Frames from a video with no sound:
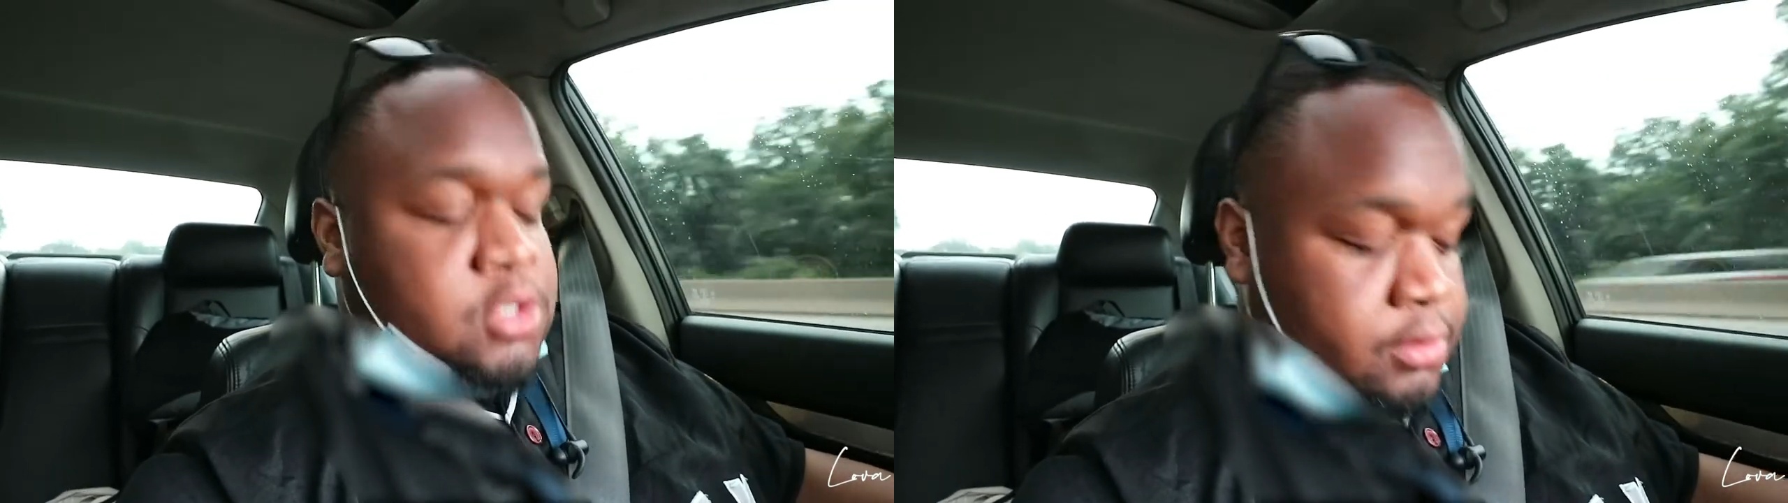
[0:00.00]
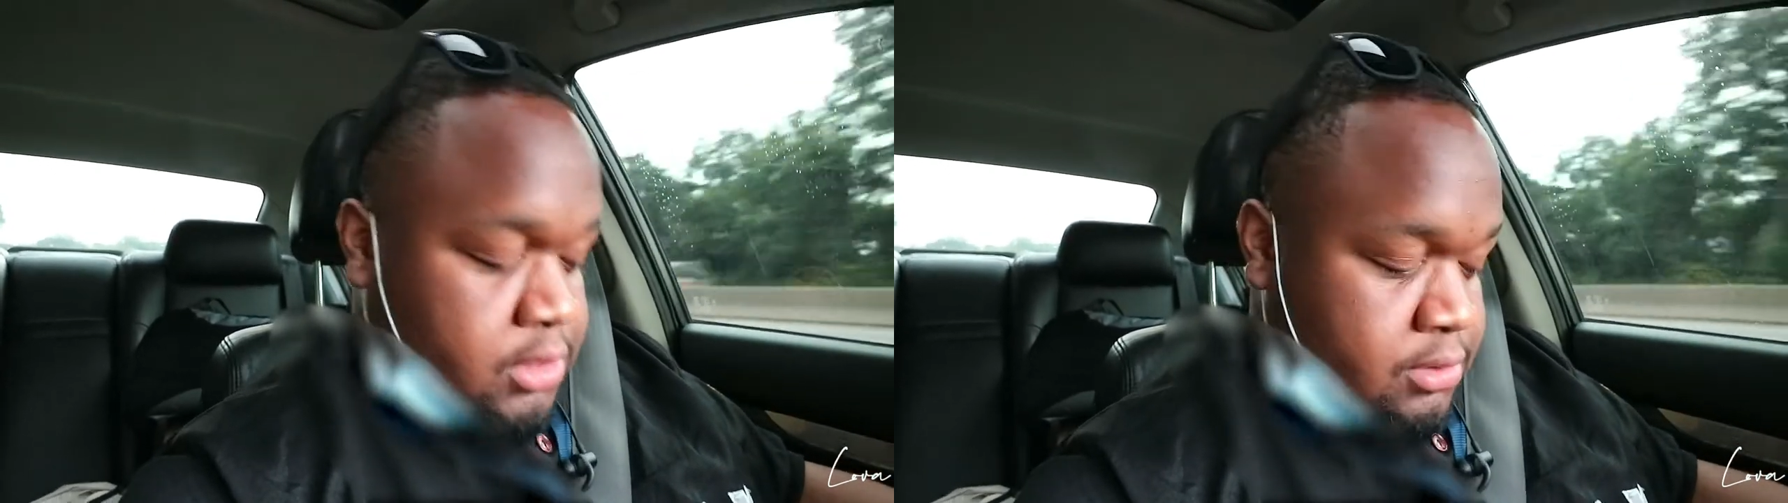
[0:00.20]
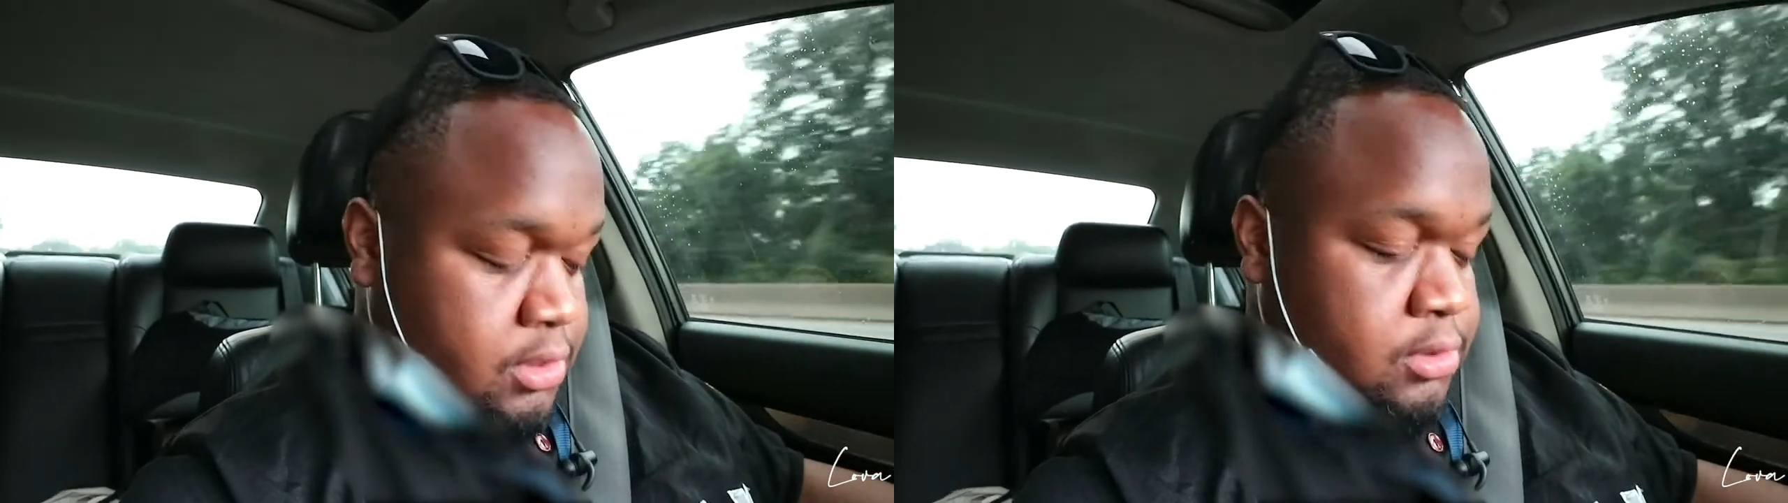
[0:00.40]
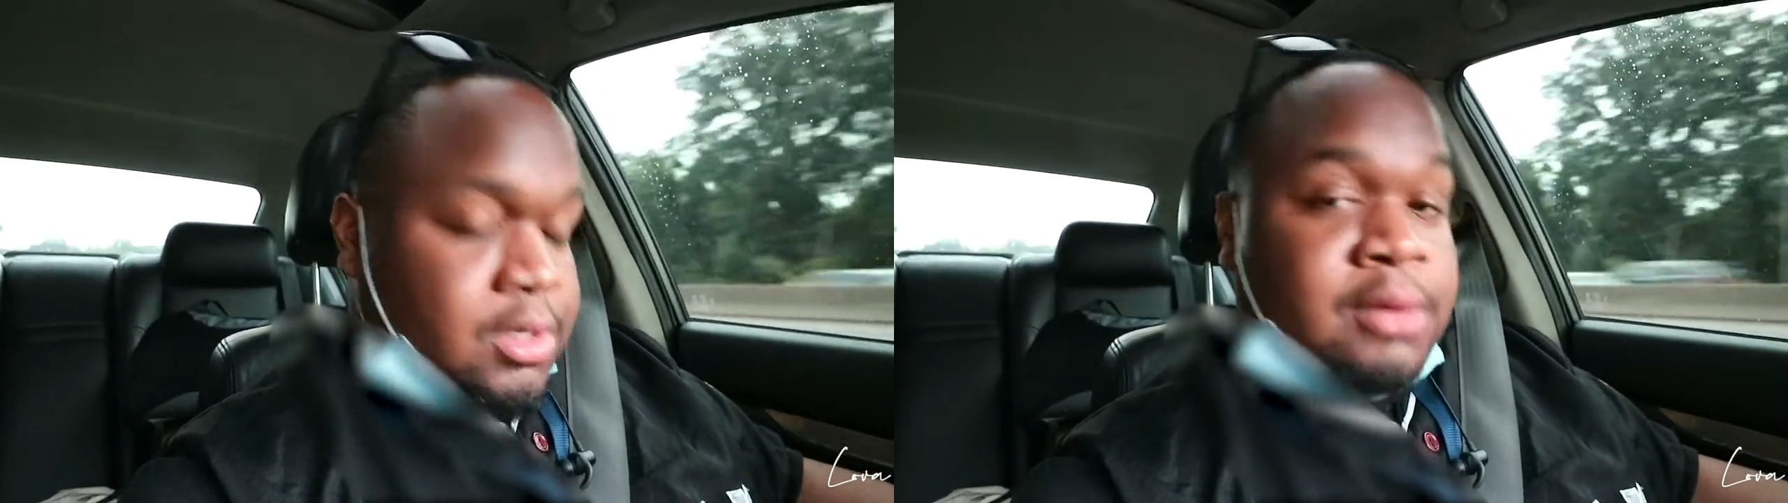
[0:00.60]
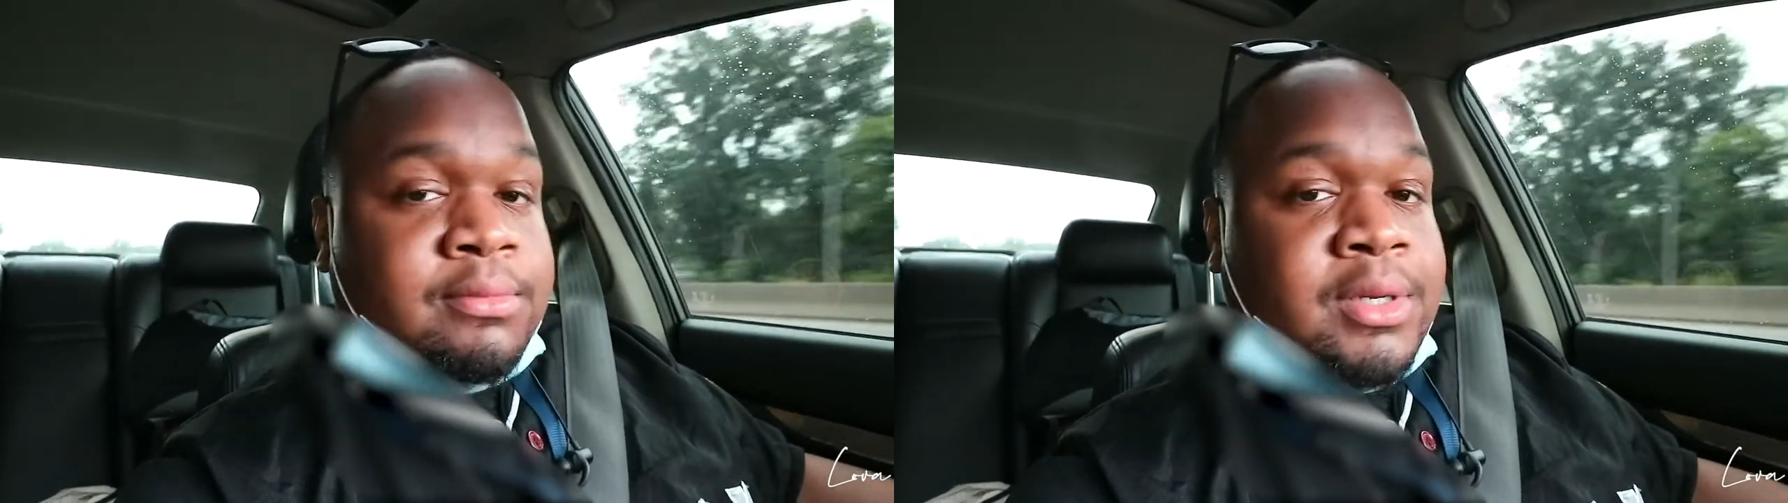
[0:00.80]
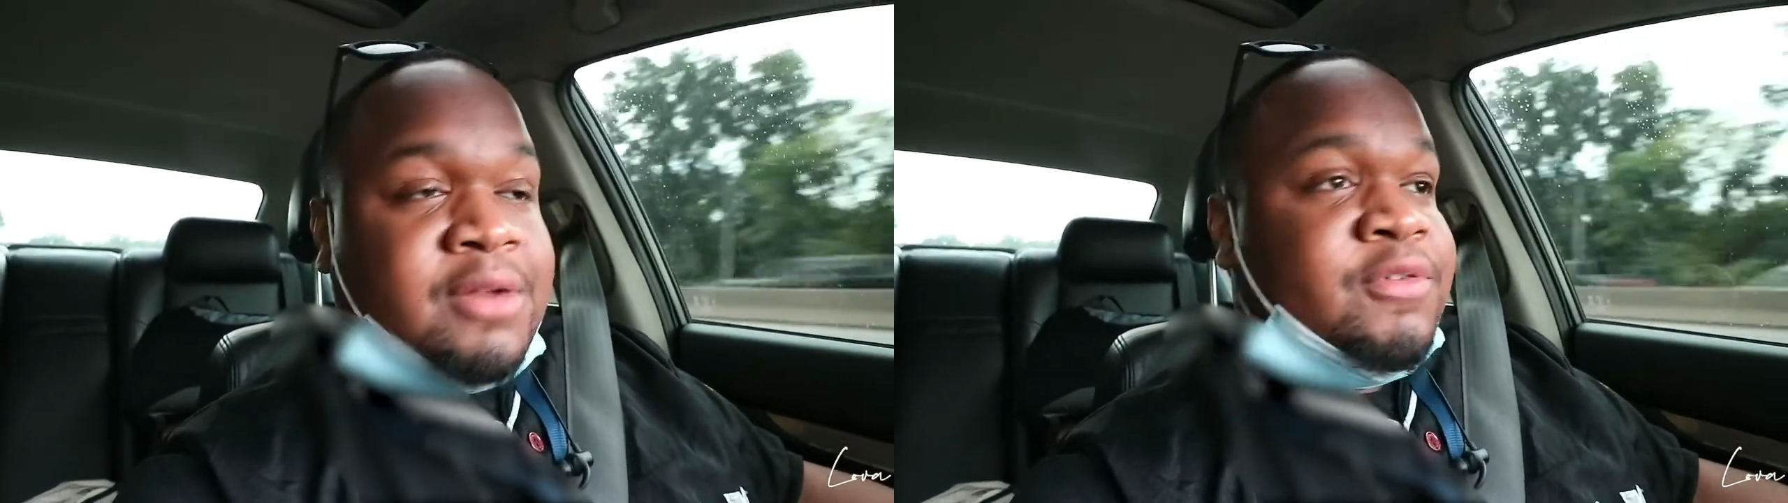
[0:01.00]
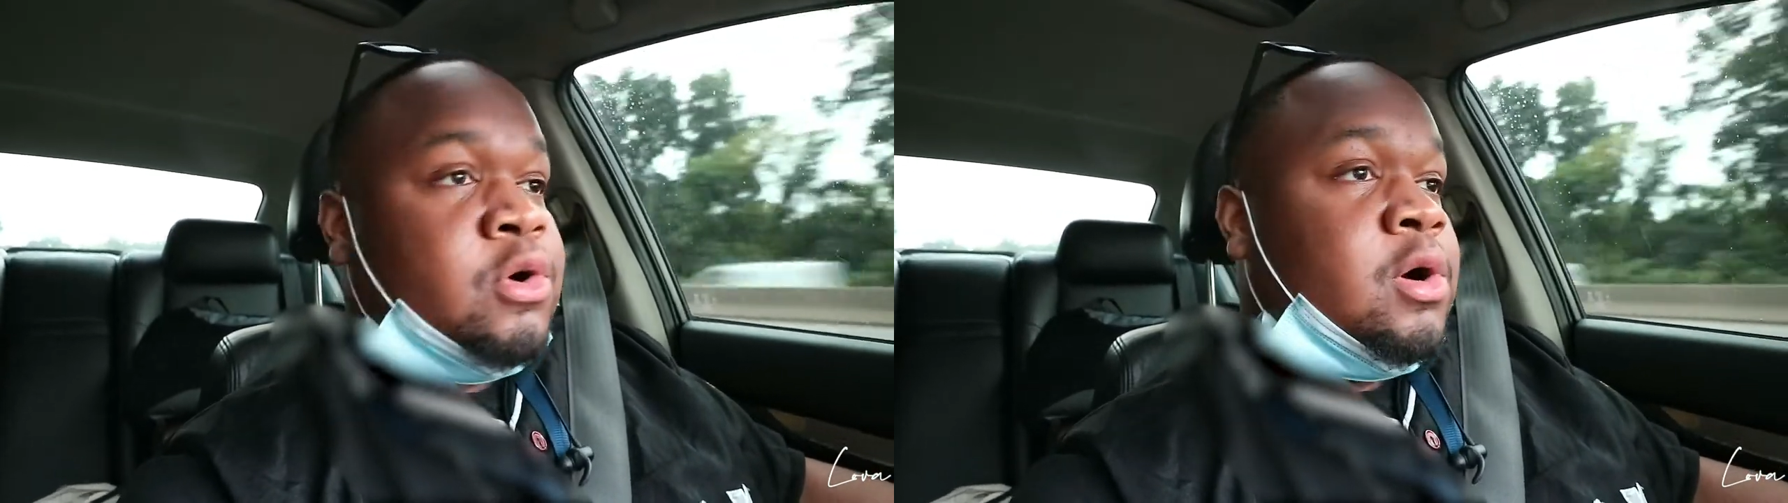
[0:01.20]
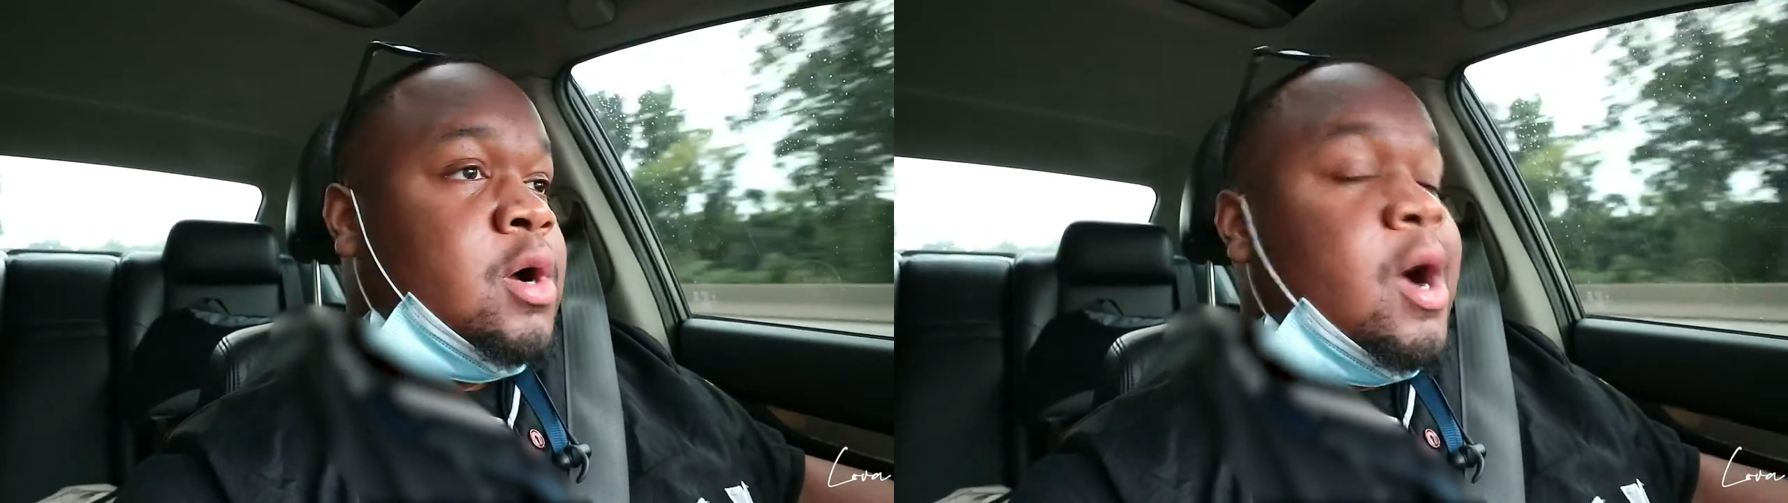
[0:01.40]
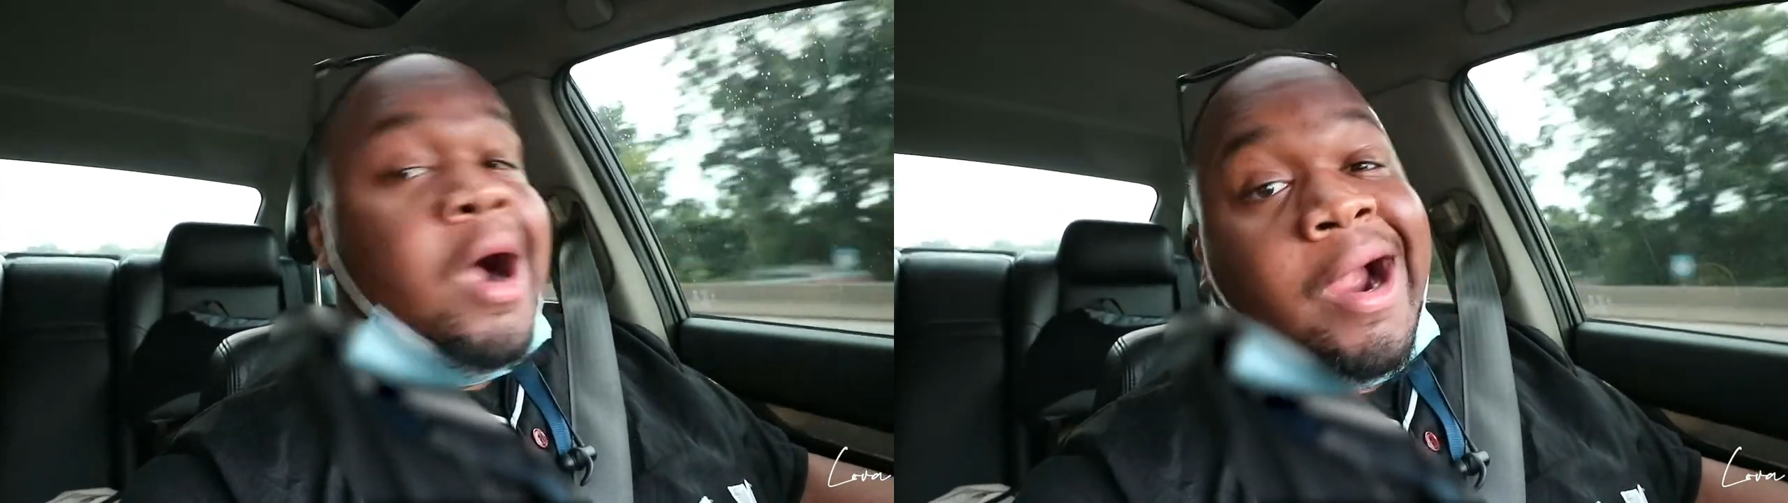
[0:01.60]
So we'll see what goes. Oh, and a phone call.